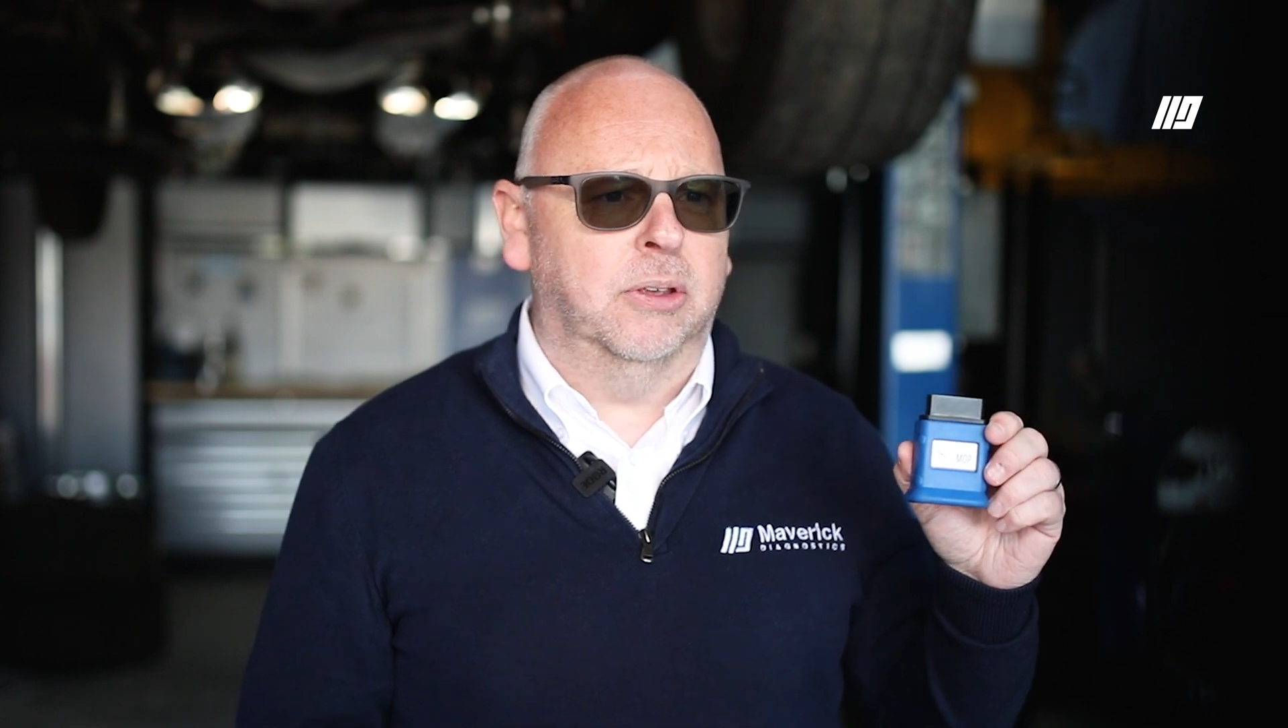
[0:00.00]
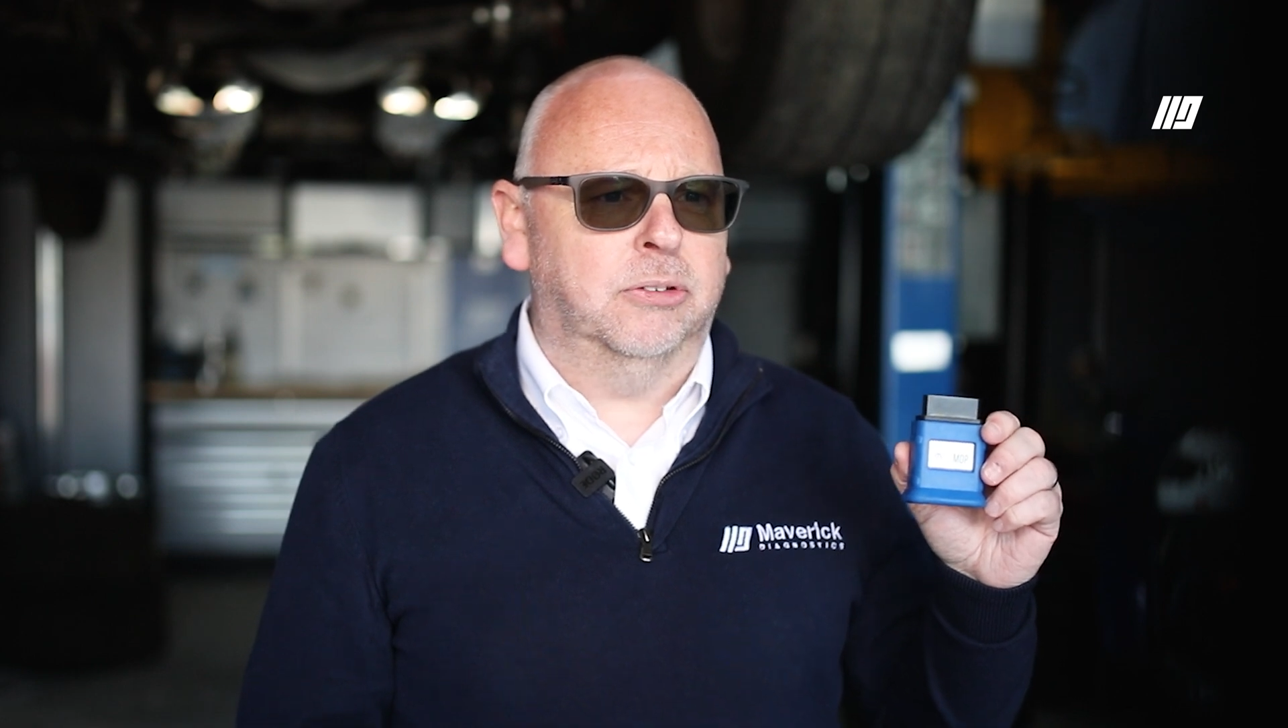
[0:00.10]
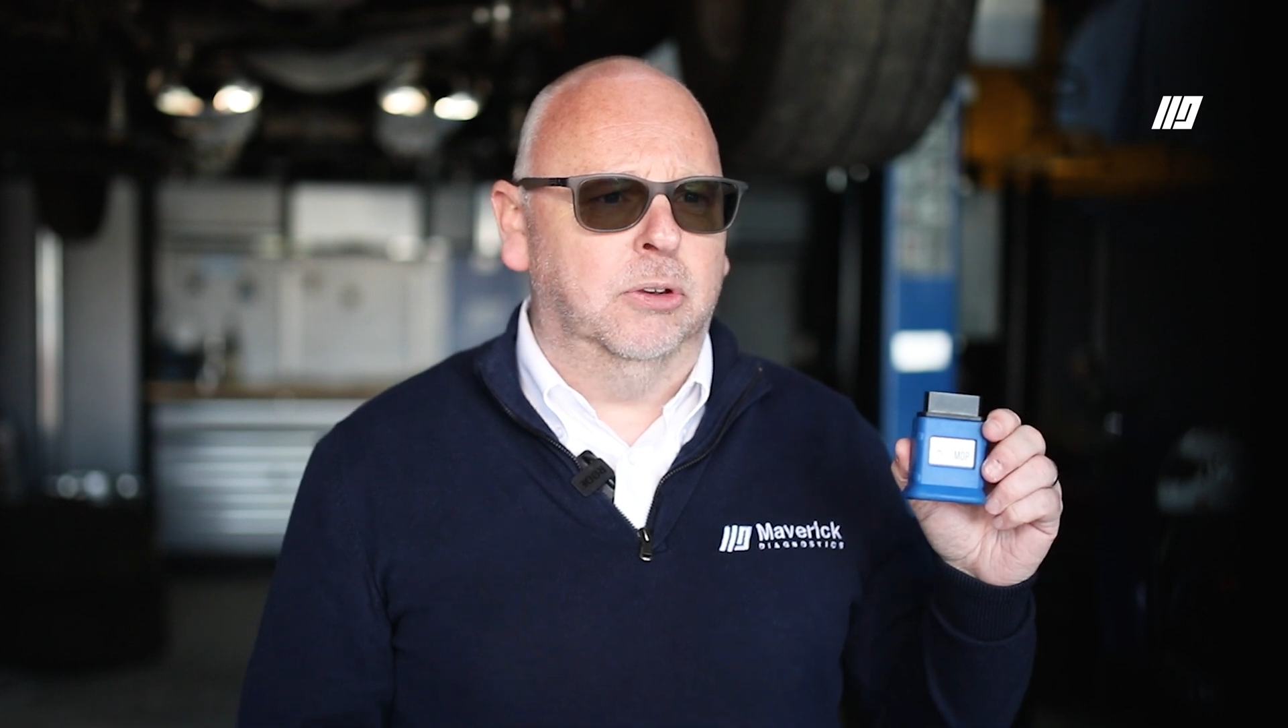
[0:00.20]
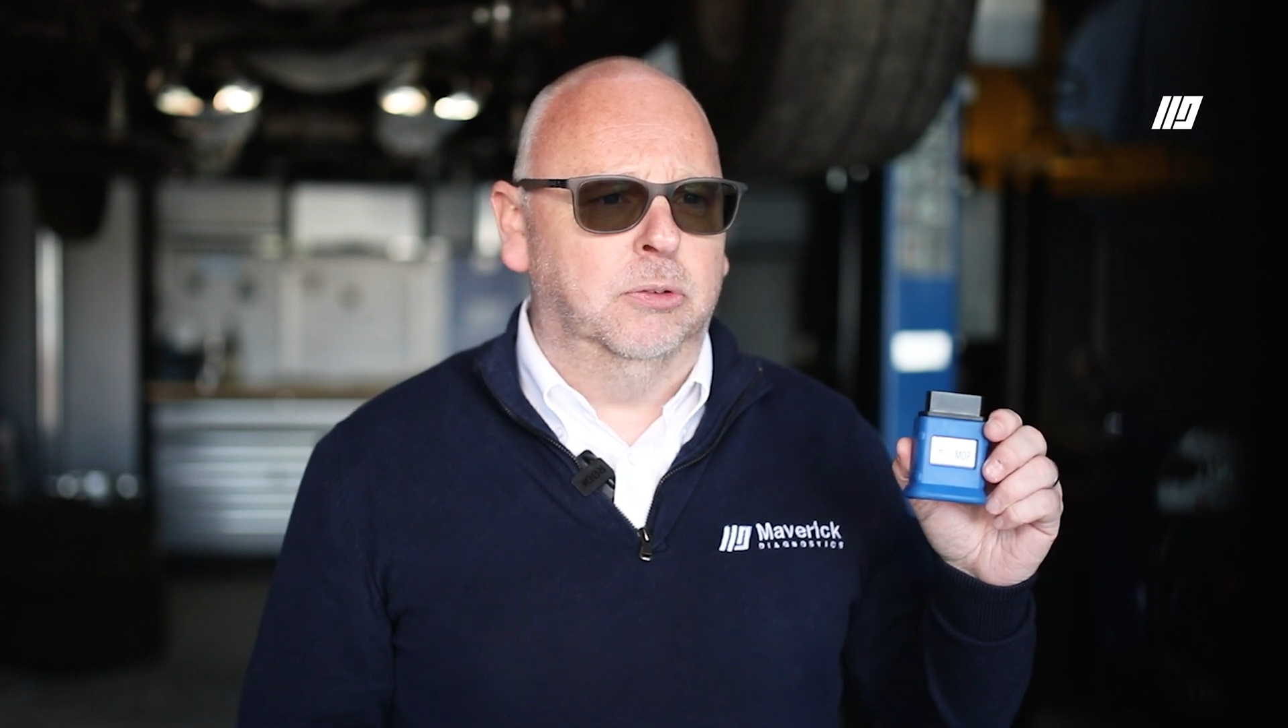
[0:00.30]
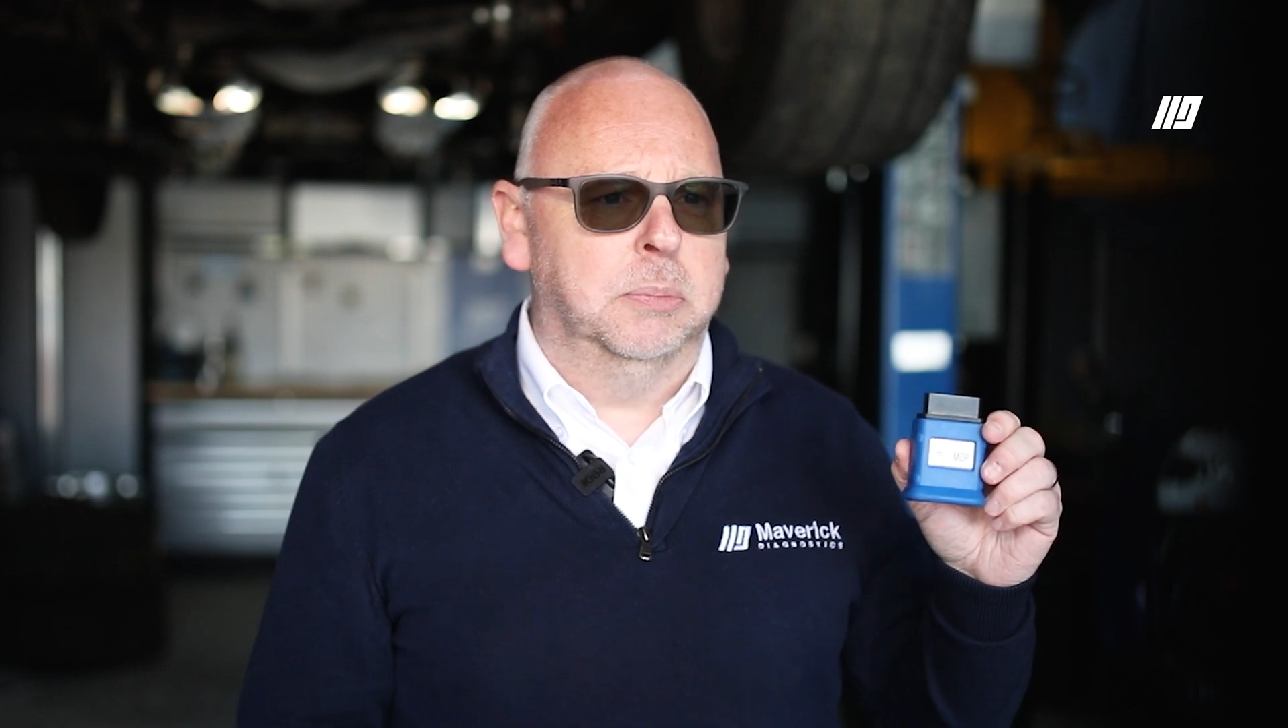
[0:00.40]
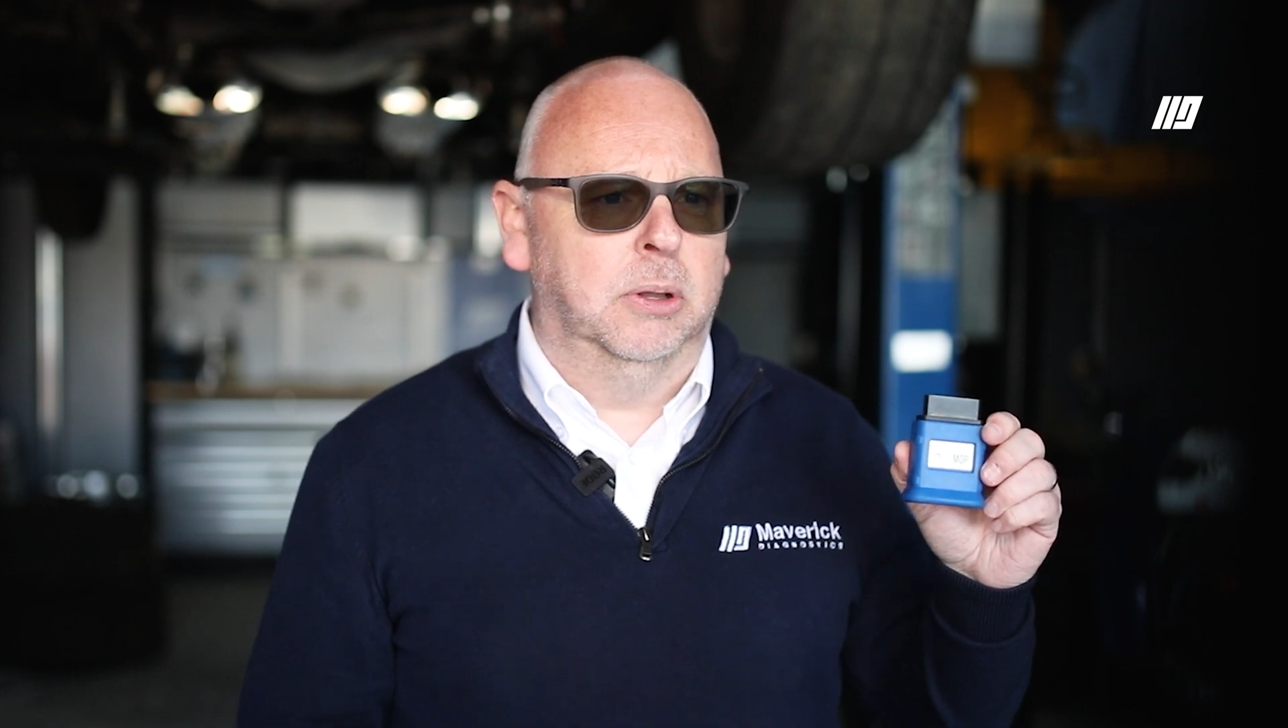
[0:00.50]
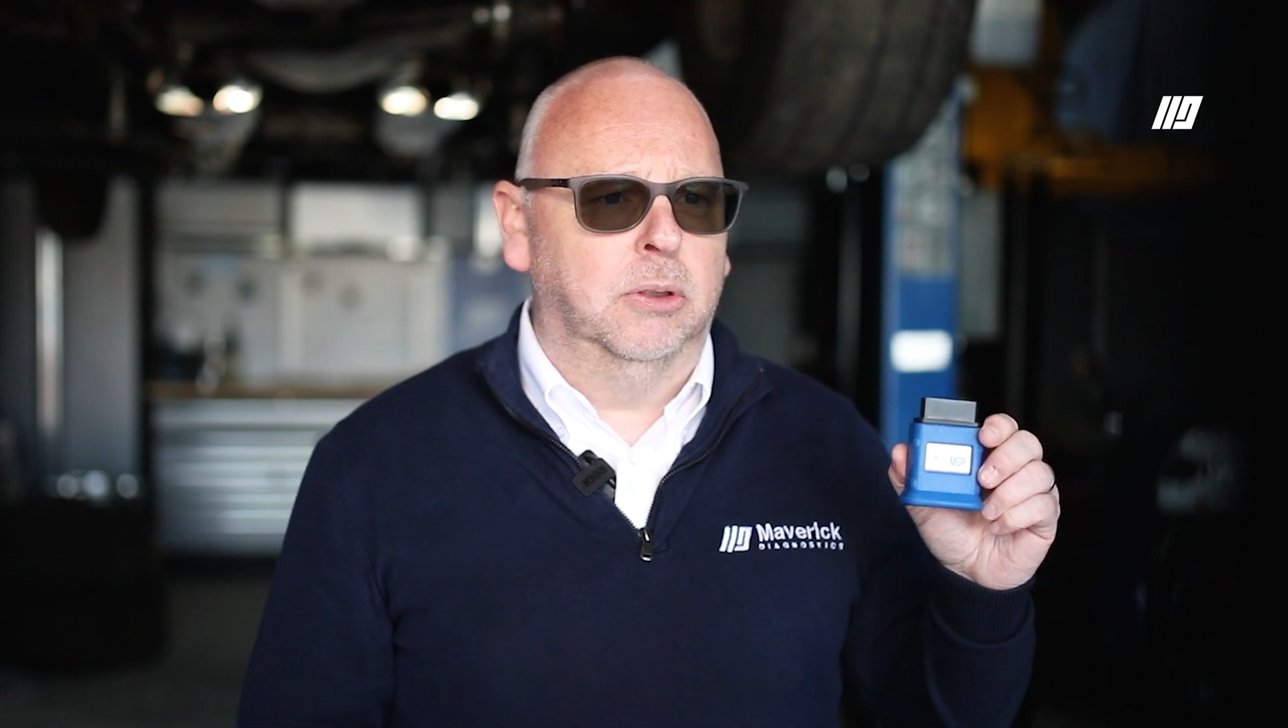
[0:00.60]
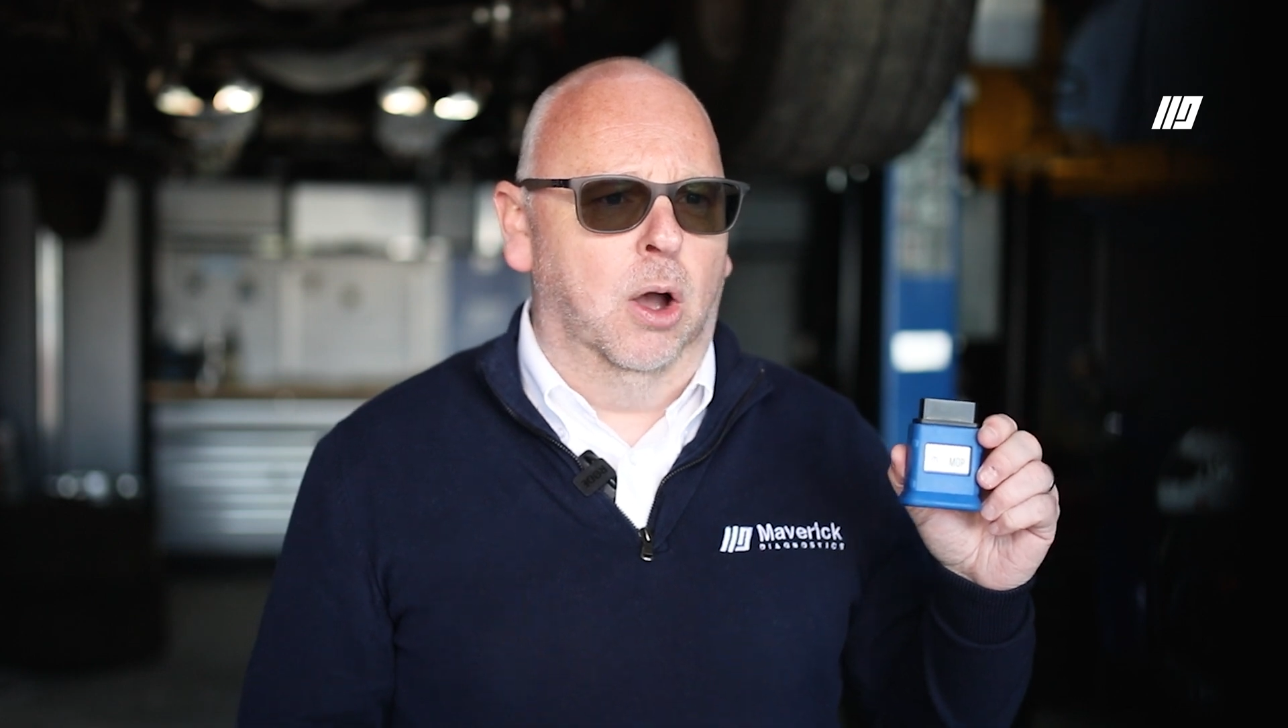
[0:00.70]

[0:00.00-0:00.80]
it's suitable